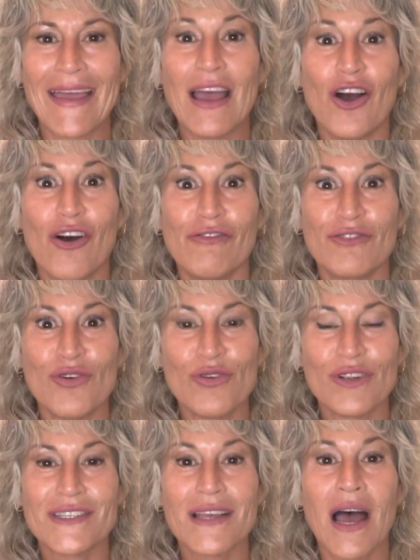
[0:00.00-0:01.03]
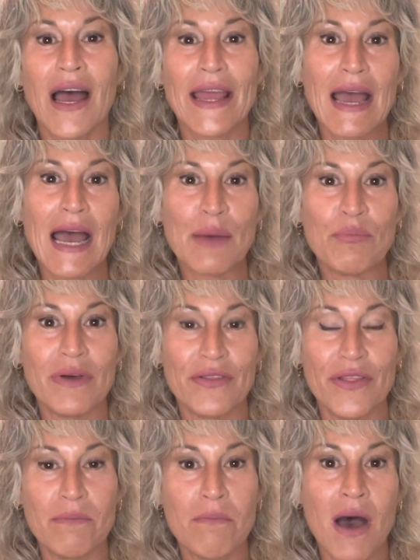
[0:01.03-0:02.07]
Of course, I am the
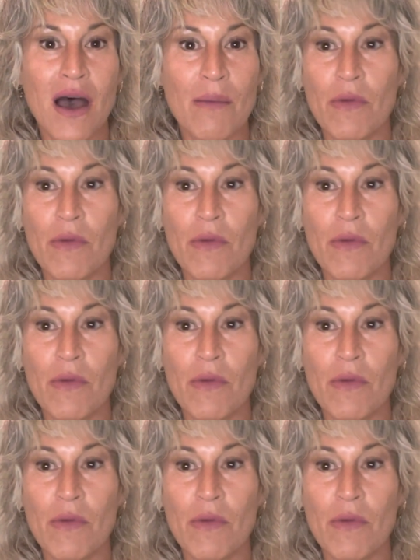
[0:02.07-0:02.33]
mom